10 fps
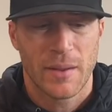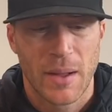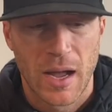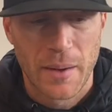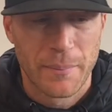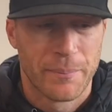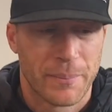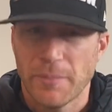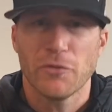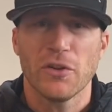Um,
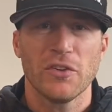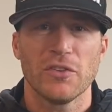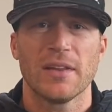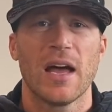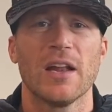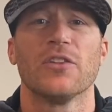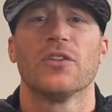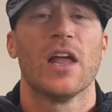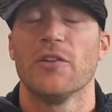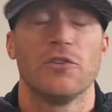but I'm just going to sit down and,
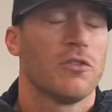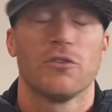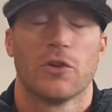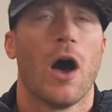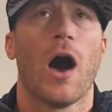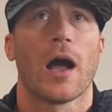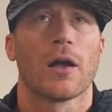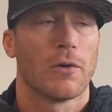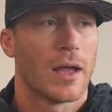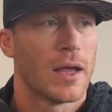and just talk,
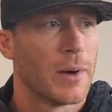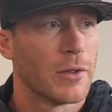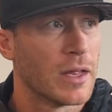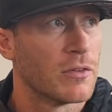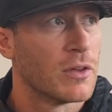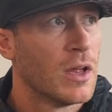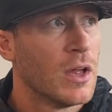okay, about this.